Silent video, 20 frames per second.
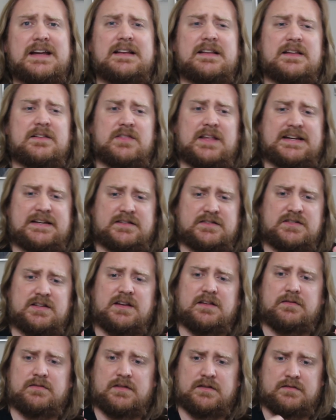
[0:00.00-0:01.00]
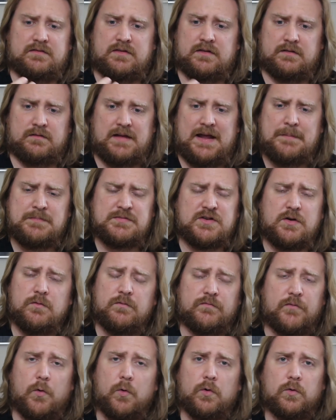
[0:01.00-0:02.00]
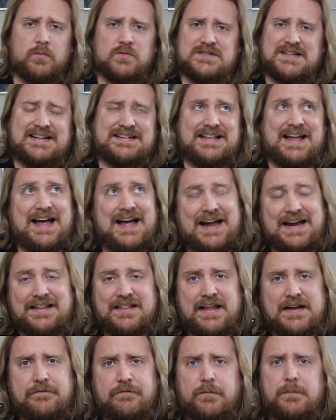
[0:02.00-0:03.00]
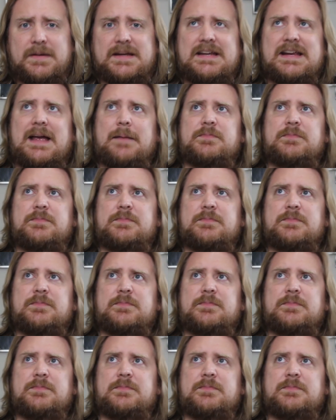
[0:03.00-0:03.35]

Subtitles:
The episode 4 was like the highlight for me.